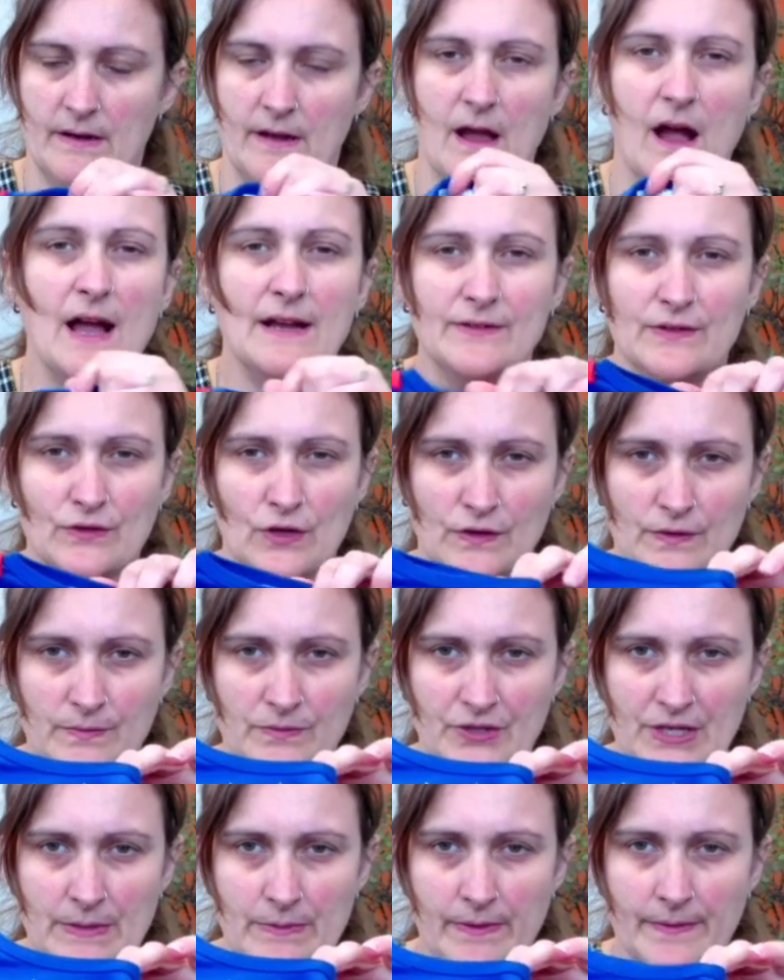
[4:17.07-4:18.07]
I just got some
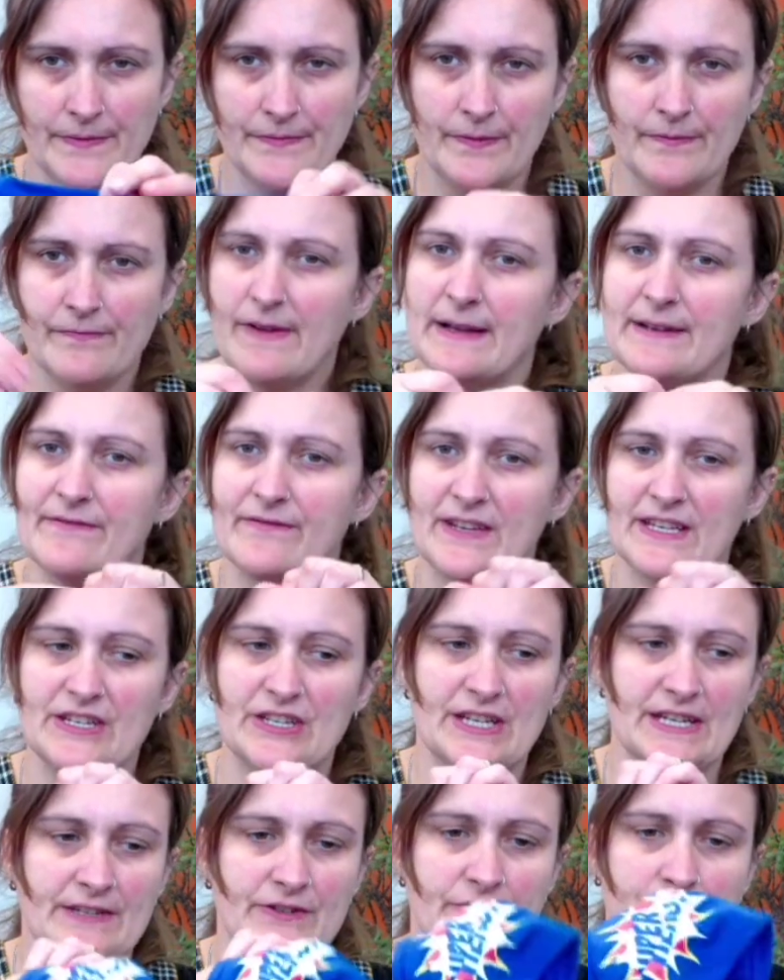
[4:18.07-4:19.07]
cheap ones from
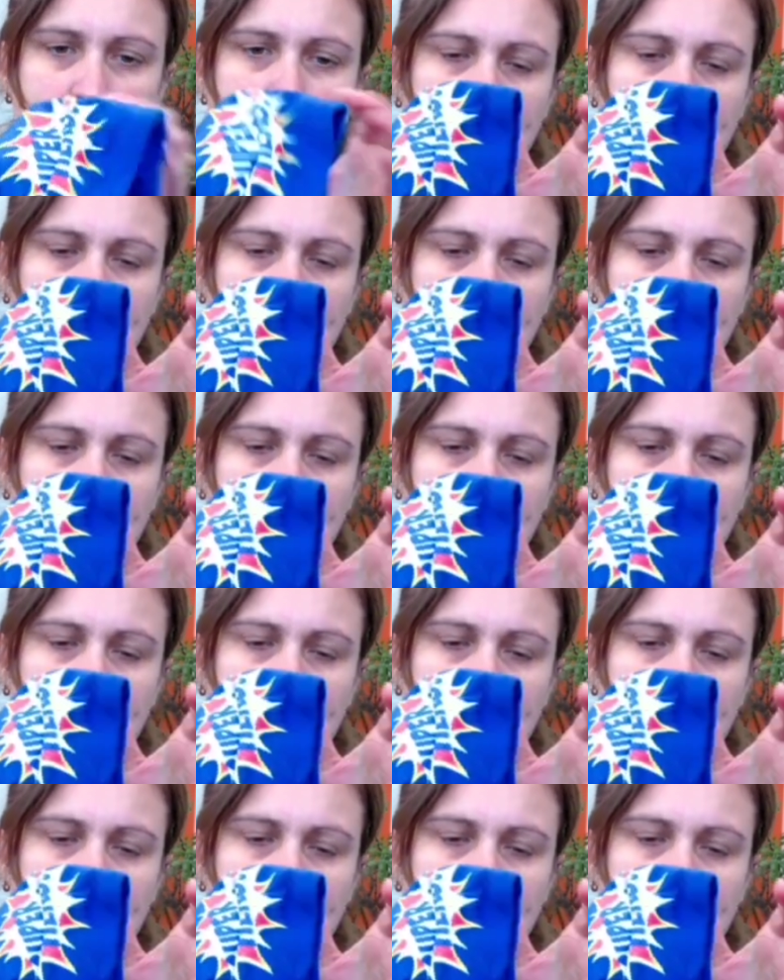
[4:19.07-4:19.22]
Vintage.